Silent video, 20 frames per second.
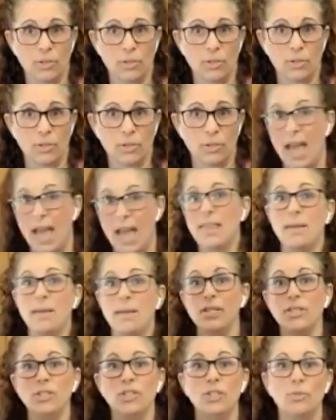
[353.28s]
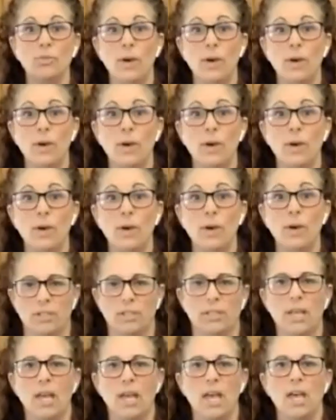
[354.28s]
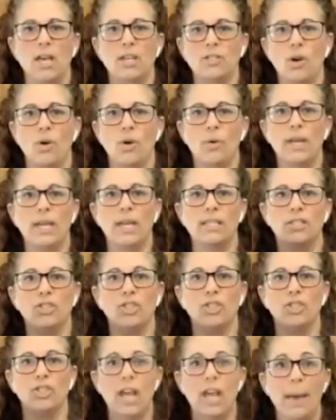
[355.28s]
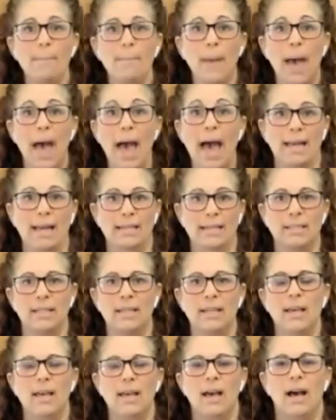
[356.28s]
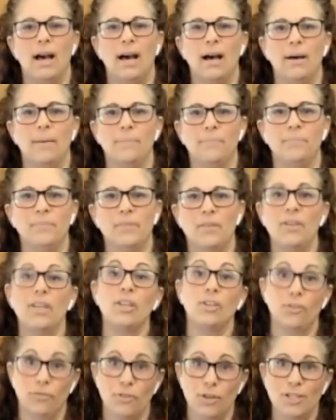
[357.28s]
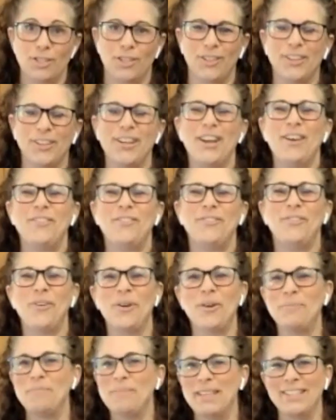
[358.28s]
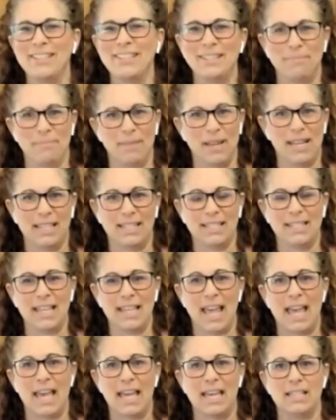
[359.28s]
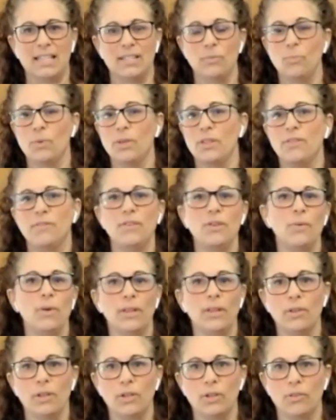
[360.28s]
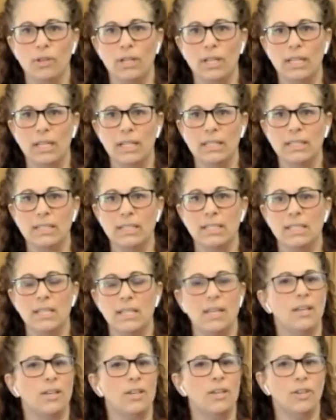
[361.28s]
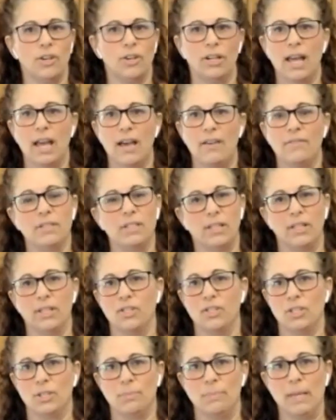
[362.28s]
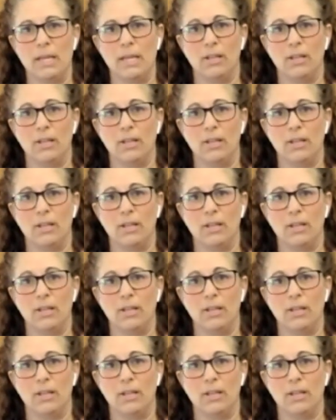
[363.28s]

making, and then plus 2 other dishes. So it's jam-packed in your freezer for meals and minutes. And with a few other ingredients, you're gonna have a delicious